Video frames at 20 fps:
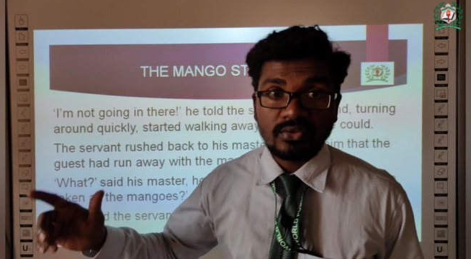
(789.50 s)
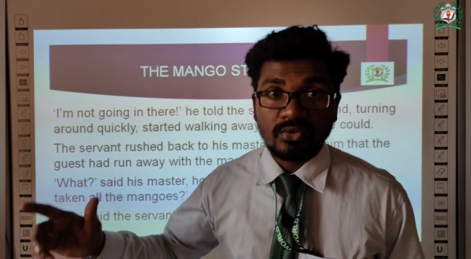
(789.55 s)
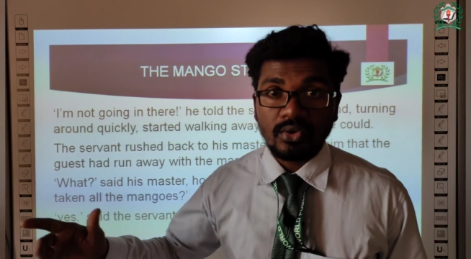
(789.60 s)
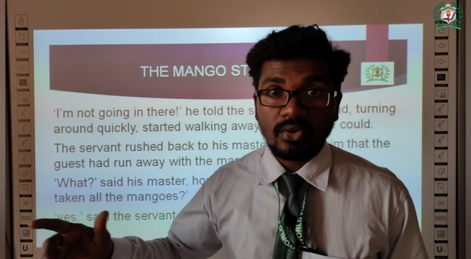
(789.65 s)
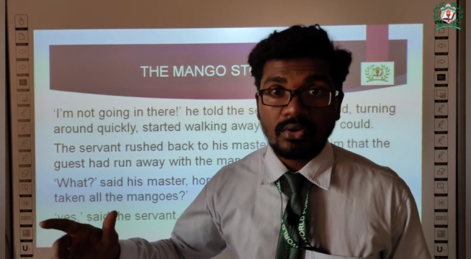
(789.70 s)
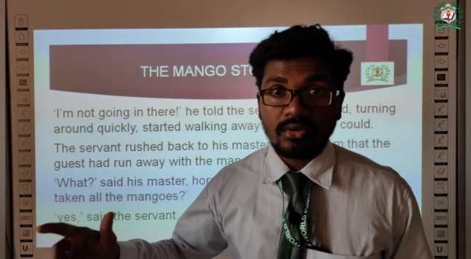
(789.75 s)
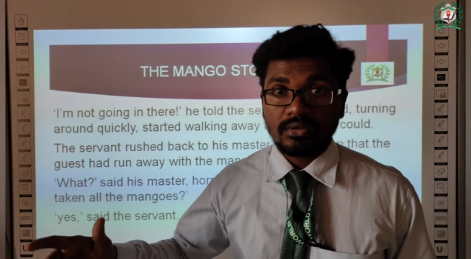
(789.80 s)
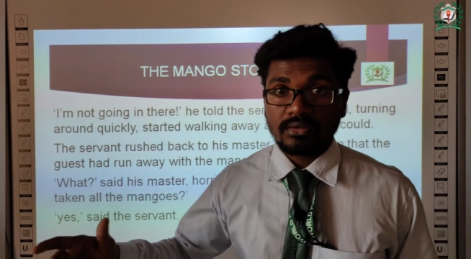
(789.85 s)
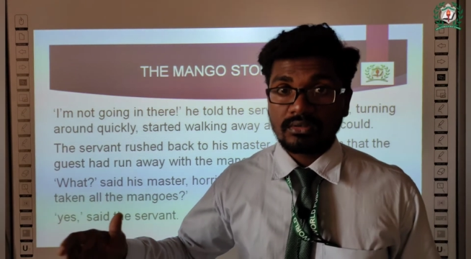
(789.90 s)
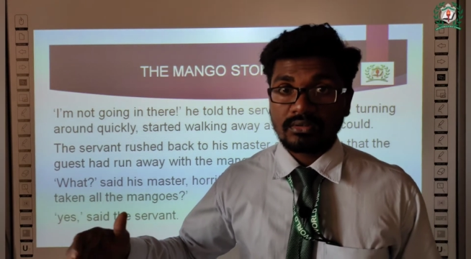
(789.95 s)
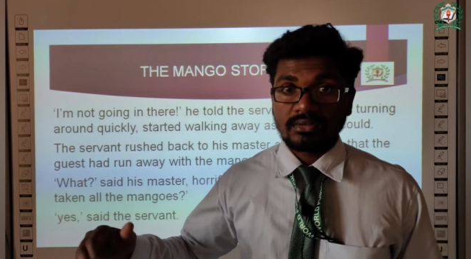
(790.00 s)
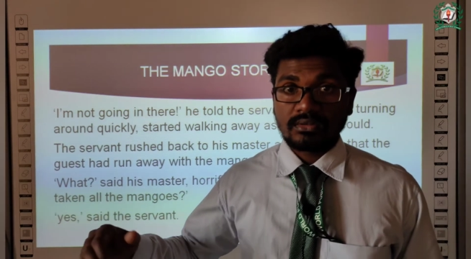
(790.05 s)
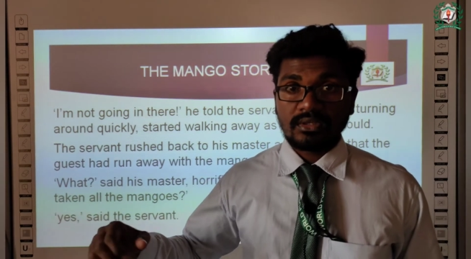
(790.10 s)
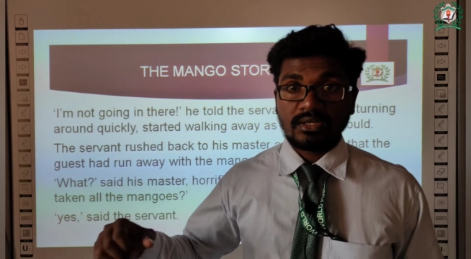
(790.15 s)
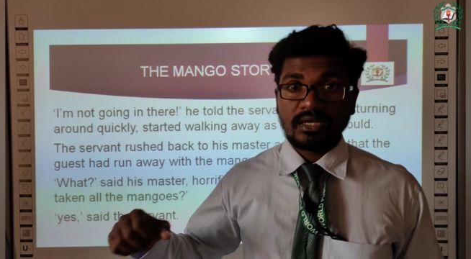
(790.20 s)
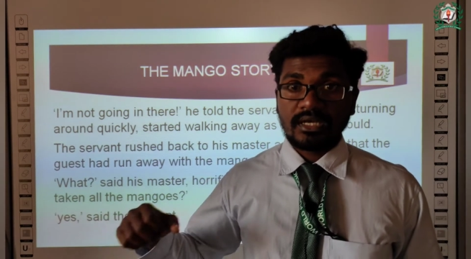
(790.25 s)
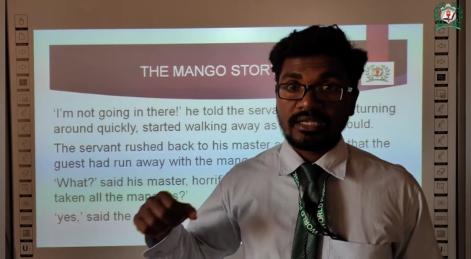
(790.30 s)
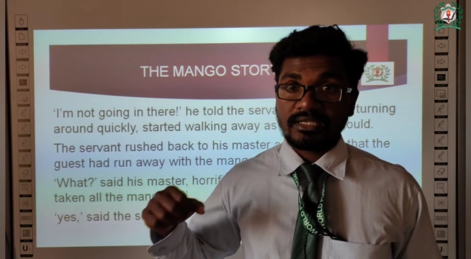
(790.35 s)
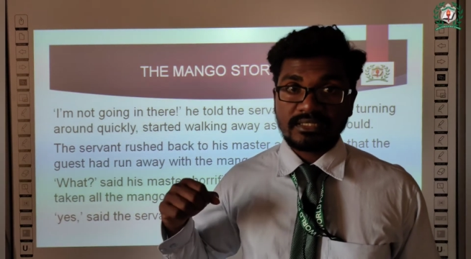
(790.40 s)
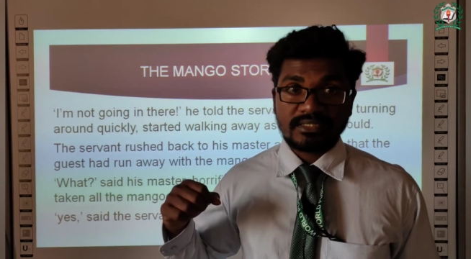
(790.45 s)
go.
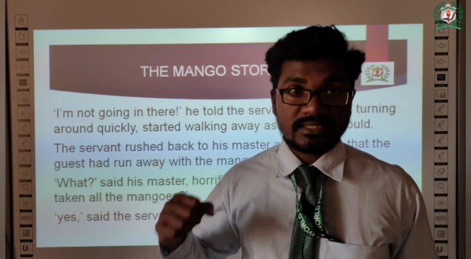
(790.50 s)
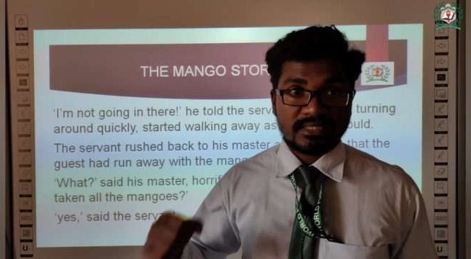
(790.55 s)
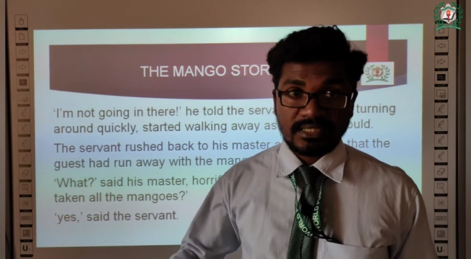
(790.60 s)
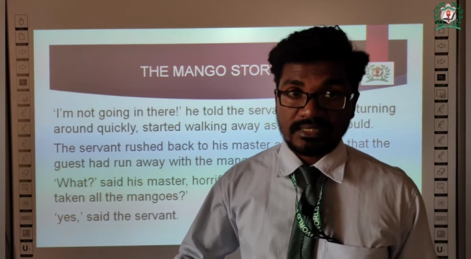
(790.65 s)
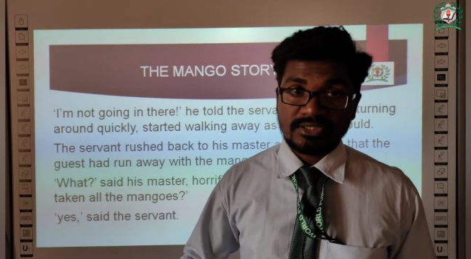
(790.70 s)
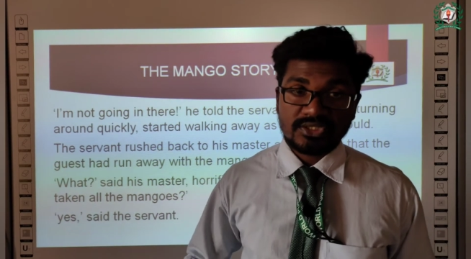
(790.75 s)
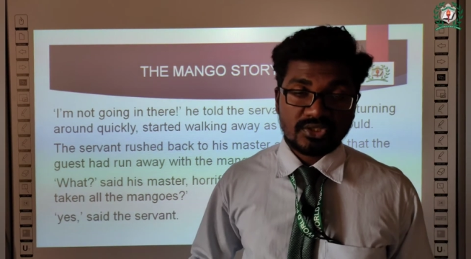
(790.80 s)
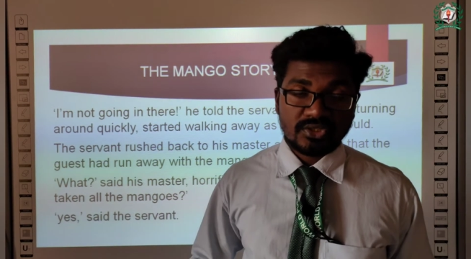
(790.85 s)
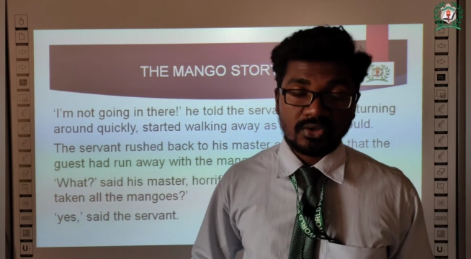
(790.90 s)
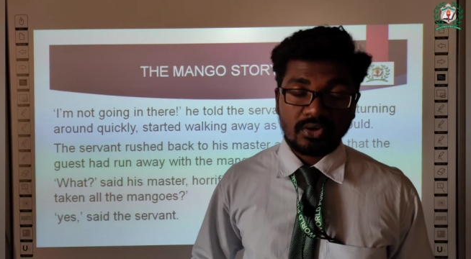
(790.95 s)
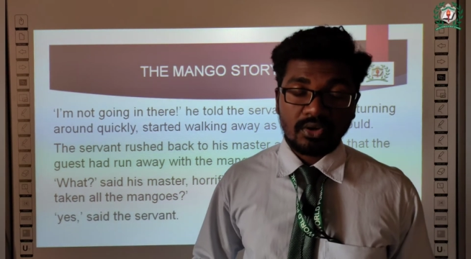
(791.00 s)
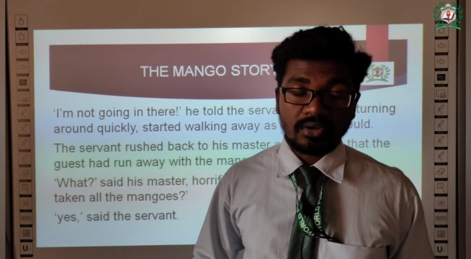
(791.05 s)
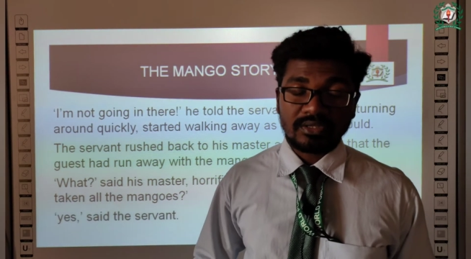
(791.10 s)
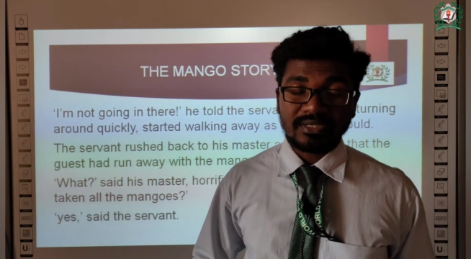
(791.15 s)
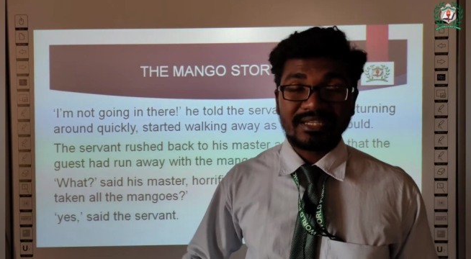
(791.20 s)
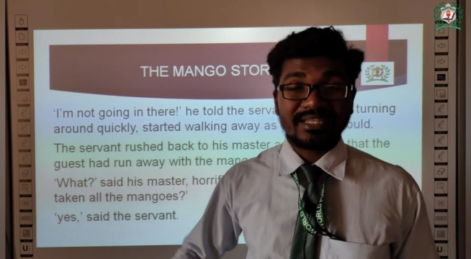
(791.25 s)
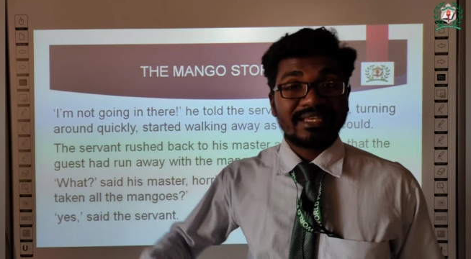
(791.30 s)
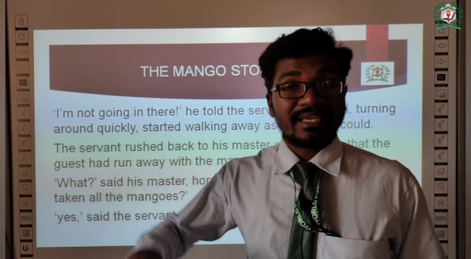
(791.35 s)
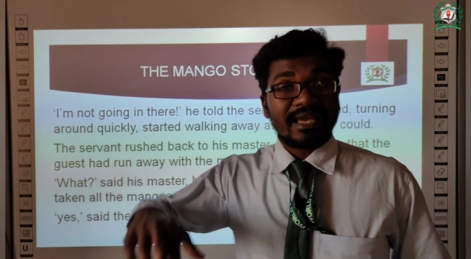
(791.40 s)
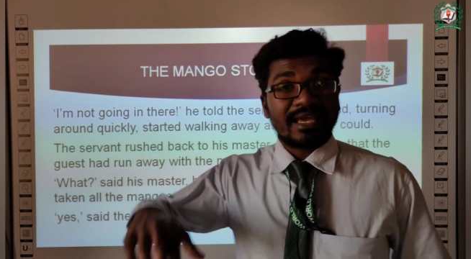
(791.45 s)
And he said
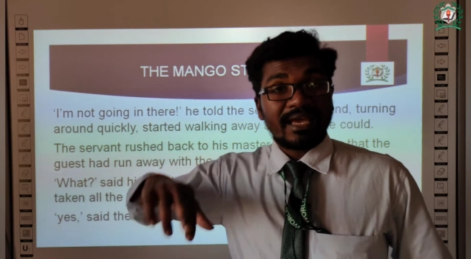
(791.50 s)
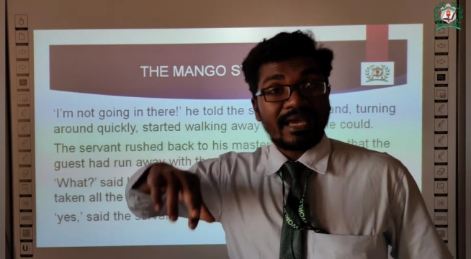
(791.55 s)
strongly,